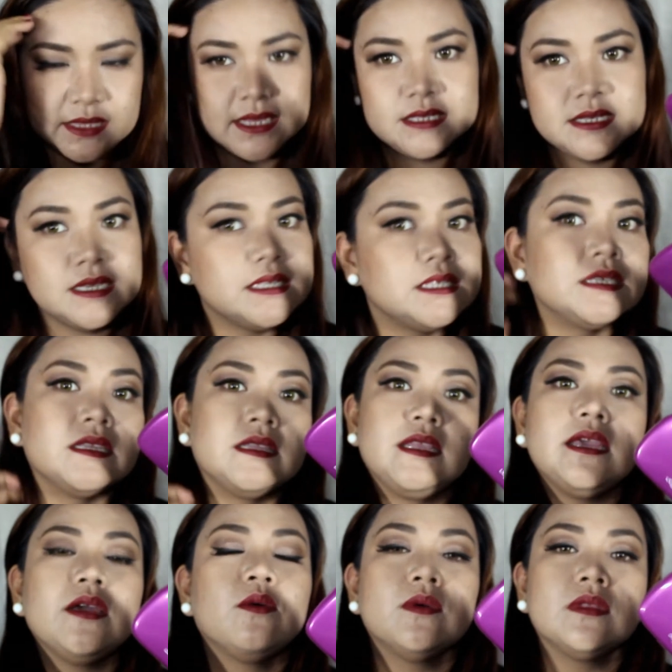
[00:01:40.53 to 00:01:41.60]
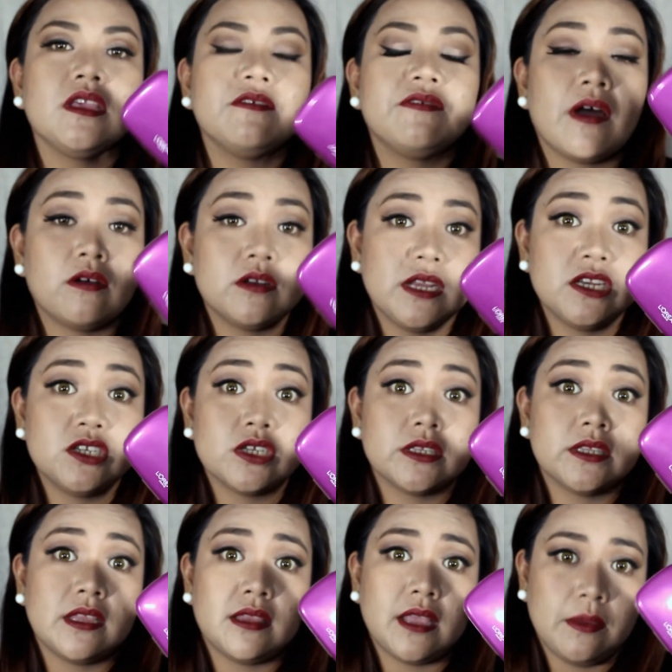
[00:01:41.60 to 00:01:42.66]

this is the only foundation that